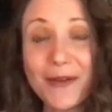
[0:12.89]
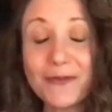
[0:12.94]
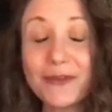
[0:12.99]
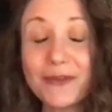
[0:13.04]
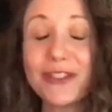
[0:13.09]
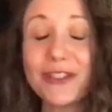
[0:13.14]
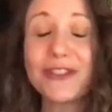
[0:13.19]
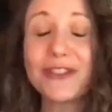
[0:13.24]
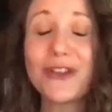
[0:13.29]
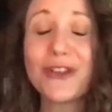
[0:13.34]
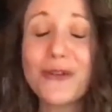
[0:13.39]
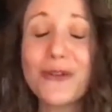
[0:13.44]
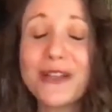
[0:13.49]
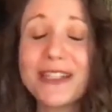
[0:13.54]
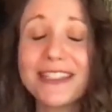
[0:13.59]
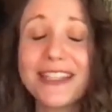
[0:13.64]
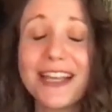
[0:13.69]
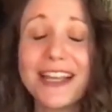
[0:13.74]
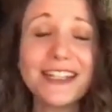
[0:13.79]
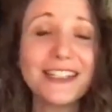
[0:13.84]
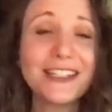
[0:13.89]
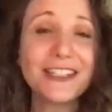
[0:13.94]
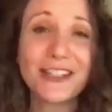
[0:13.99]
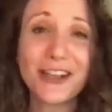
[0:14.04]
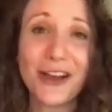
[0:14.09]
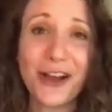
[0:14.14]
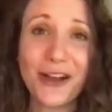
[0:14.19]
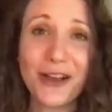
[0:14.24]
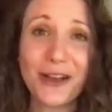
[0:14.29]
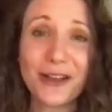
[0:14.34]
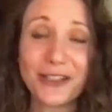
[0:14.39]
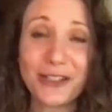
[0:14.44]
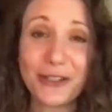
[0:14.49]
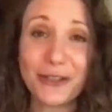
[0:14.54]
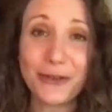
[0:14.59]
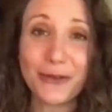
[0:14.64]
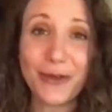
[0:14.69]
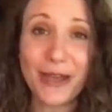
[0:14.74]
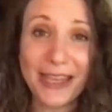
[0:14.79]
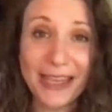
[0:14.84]
I'm so excited to talk
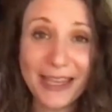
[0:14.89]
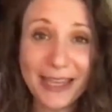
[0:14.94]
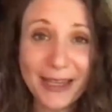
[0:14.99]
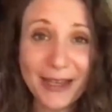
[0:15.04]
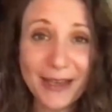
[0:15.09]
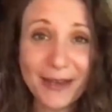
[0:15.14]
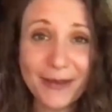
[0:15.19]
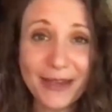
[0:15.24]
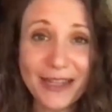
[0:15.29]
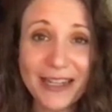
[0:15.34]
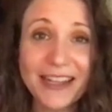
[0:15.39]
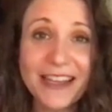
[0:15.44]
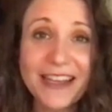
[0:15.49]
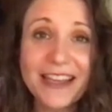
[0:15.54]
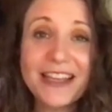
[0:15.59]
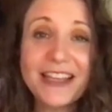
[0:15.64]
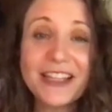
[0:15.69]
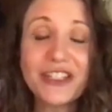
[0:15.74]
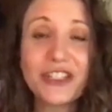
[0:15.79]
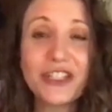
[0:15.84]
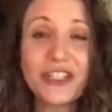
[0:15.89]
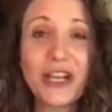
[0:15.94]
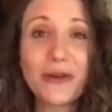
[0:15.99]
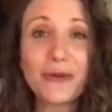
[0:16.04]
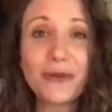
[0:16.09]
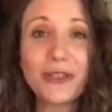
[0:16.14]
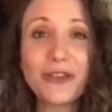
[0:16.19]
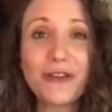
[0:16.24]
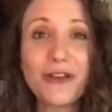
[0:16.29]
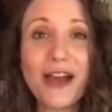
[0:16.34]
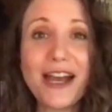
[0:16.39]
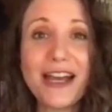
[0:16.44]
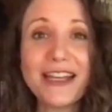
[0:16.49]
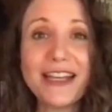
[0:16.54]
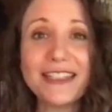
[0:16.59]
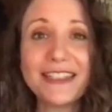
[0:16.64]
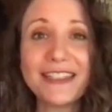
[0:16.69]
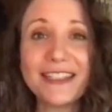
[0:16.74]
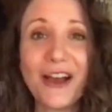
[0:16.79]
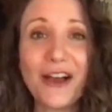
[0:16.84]
to him and share with you
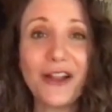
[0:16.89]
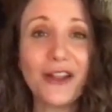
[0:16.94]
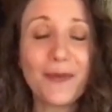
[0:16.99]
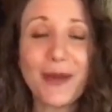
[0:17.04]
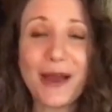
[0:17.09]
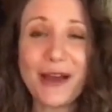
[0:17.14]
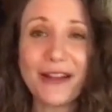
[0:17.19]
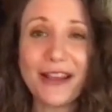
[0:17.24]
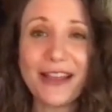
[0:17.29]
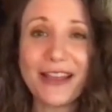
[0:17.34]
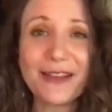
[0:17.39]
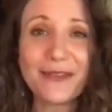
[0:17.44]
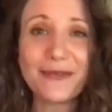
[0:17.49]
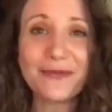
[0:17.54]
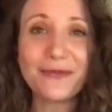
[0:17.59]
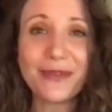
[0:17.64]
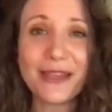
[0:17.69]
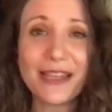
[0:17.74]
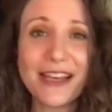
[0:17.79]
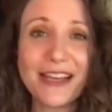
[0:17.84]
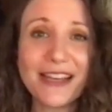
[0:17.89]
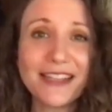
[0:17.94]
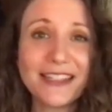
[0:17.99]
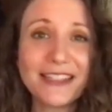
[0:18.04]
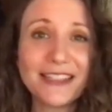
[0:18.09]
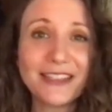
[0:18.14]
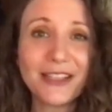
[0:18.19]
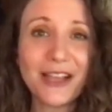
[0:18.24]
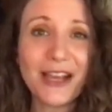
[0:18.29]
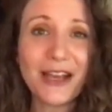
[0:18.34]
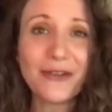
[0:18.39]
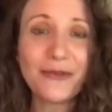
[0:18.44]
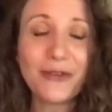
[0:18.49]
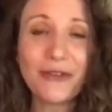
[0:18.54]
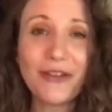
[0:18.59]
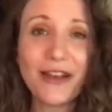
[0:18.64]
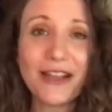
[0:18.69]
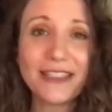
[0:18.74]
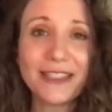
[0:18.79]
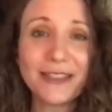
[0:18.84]
guys all about him because we've
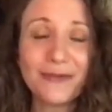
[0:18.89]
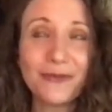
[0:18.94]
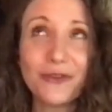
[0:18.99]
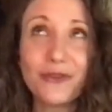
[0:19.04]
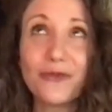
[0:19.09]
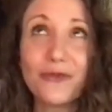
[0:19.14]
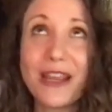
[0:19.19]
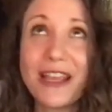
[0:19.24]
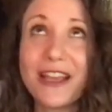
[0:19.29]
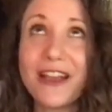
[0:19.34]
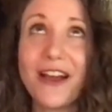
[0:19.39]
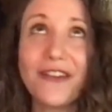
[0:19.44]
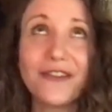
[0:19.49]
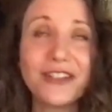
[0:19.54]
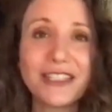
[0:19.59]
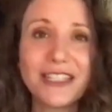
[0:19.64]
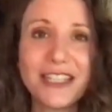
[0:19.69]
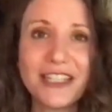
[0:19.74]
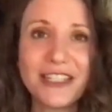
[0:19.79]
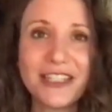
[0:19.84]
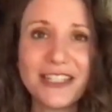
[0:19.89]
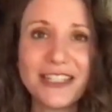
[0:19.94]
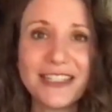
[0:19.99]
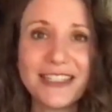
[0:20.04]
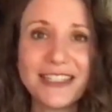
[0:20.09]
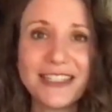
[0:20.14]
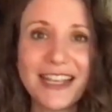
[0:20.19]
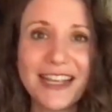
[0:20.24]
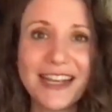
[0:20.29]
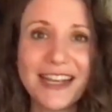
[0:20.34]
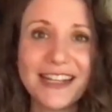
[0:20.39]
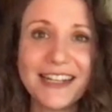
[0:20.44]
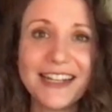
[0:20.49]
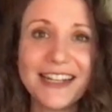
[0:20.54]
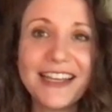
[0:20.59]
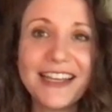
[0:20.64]
had some great conversations, and